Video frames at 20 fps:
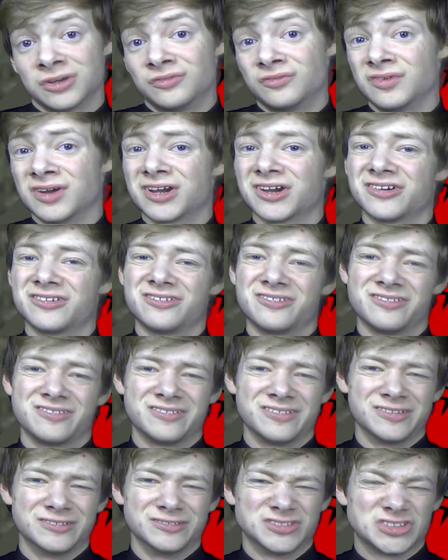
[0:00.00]

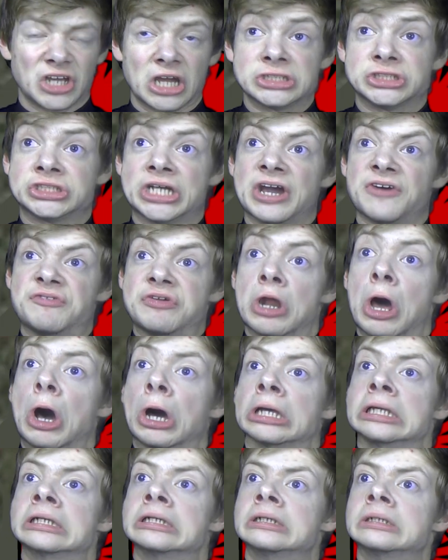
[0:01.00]
recruits. I see a
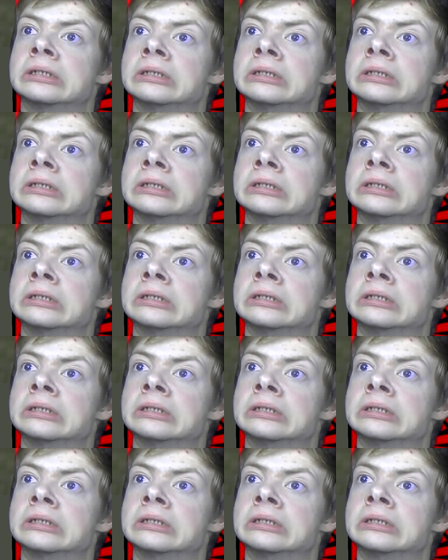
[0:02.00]
fly!